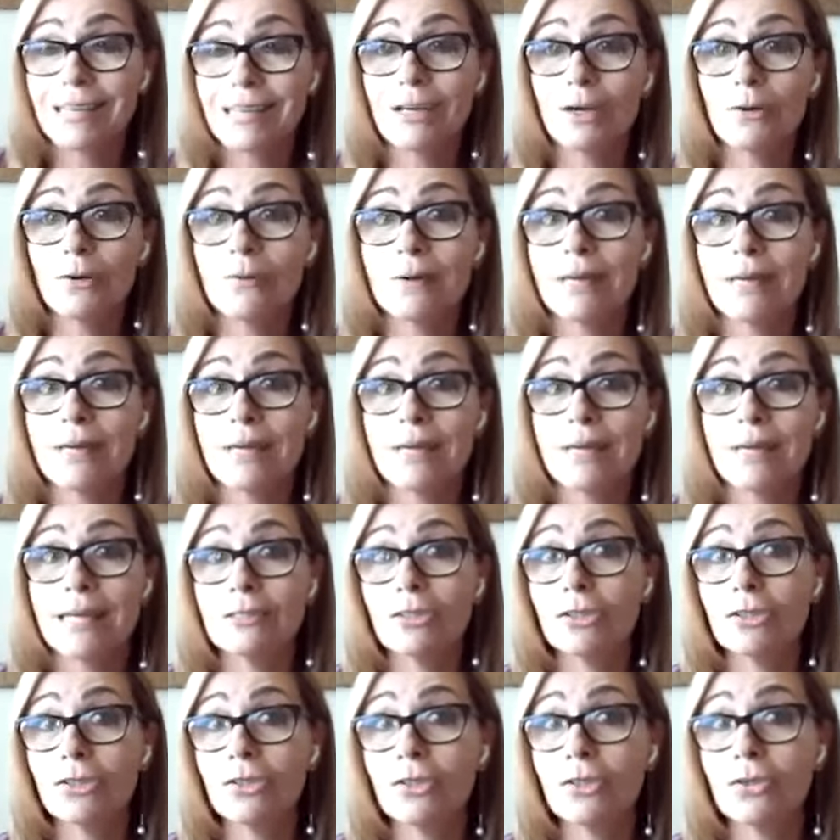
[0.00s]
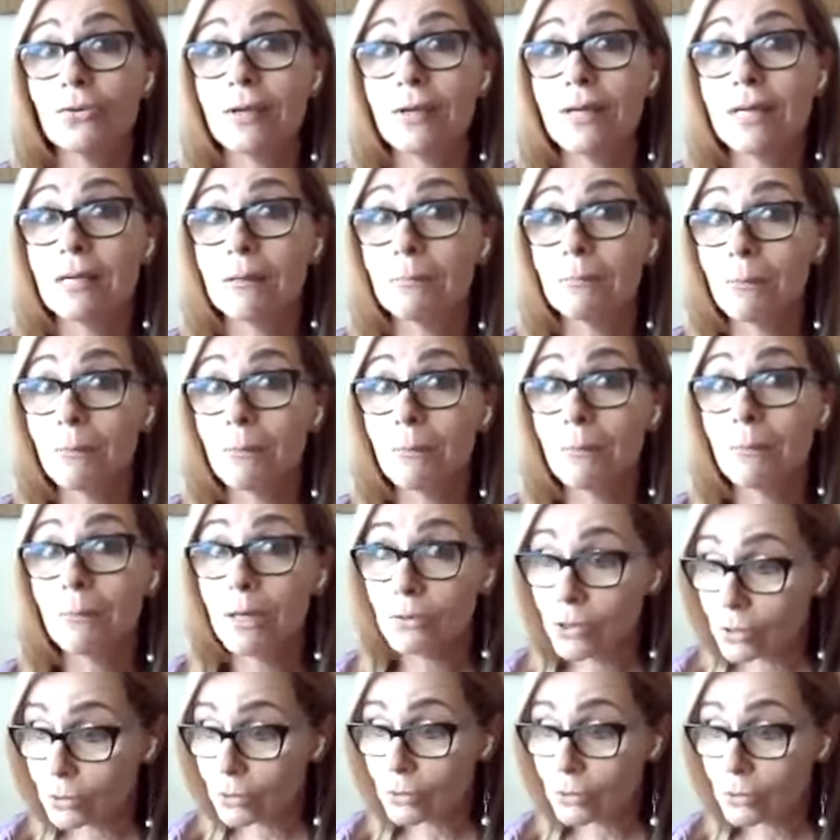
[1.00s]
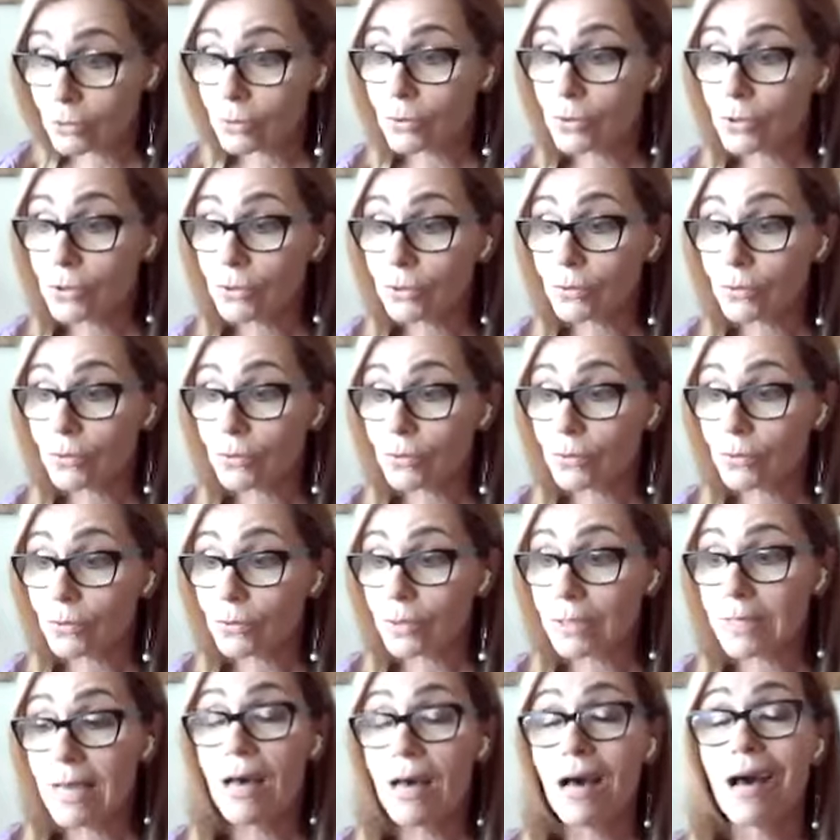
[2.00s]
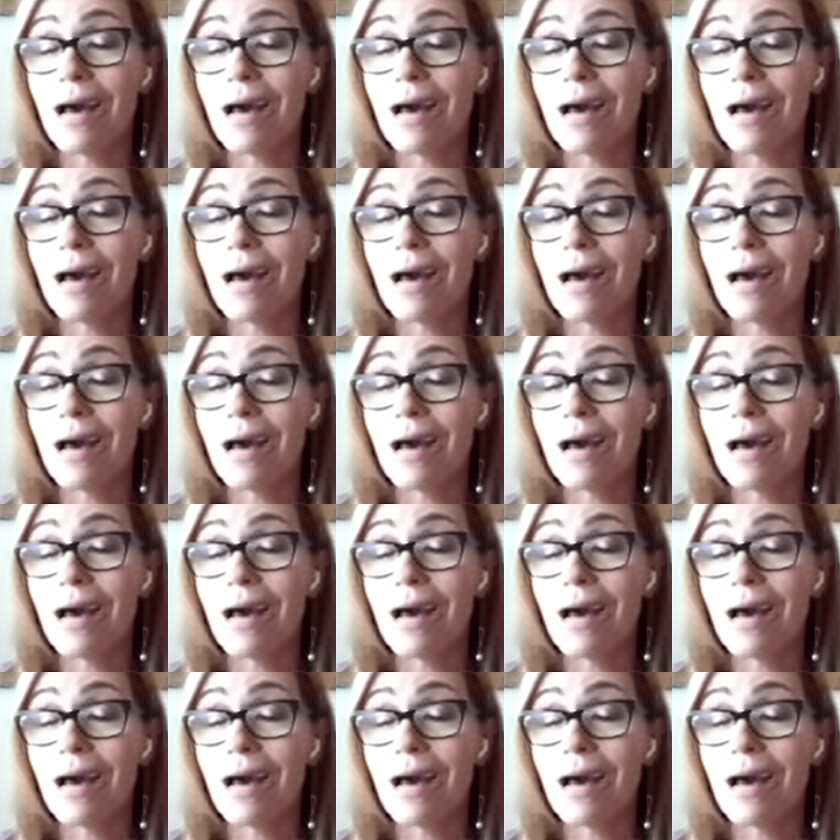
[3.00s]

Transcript: I go into emotional truth.